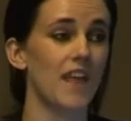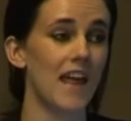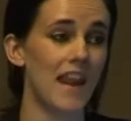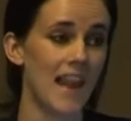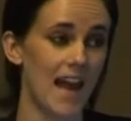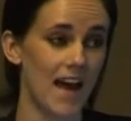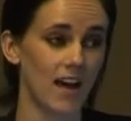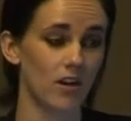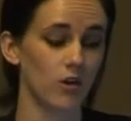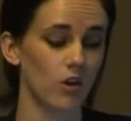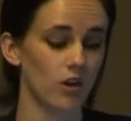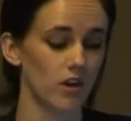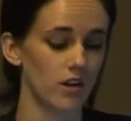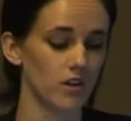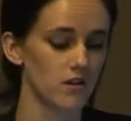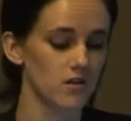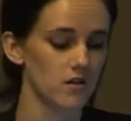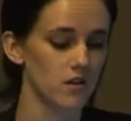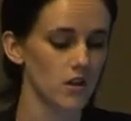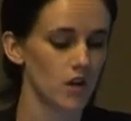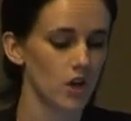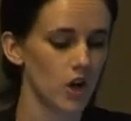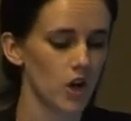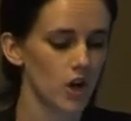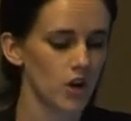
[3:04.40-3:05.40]
they land on it.
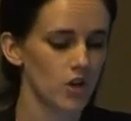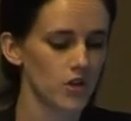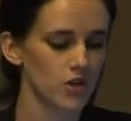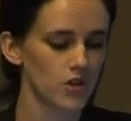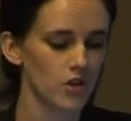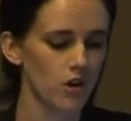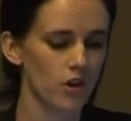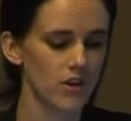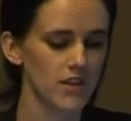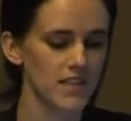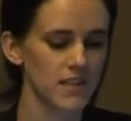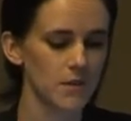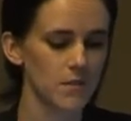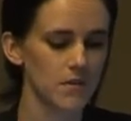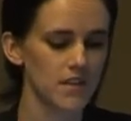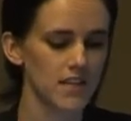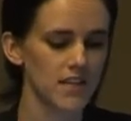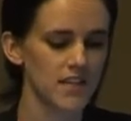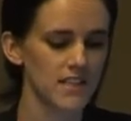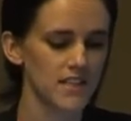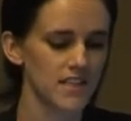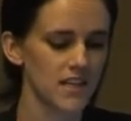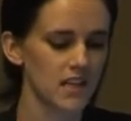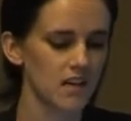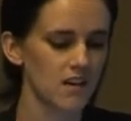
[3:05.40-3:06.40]
So some of
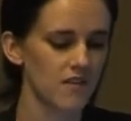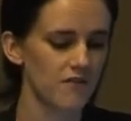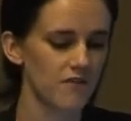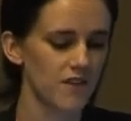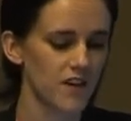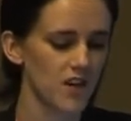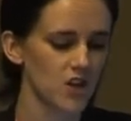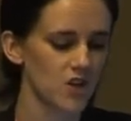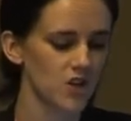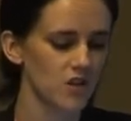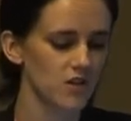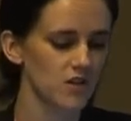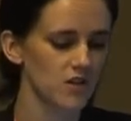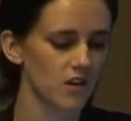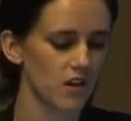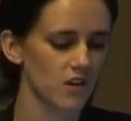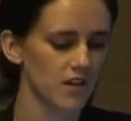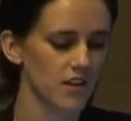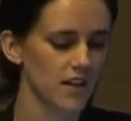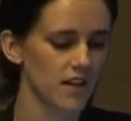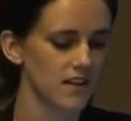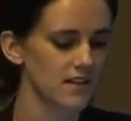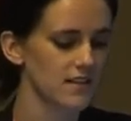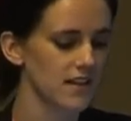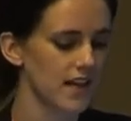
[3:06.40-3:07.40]
these key features are
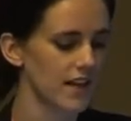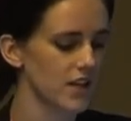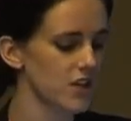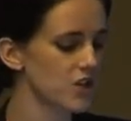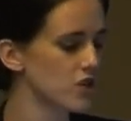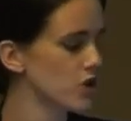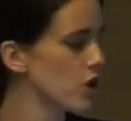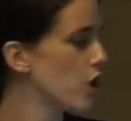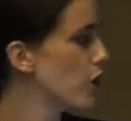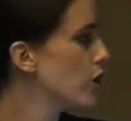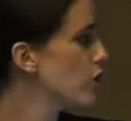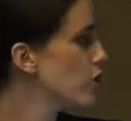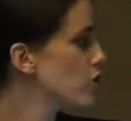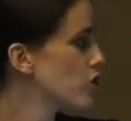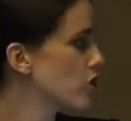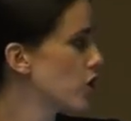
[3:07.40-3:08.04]
things like search.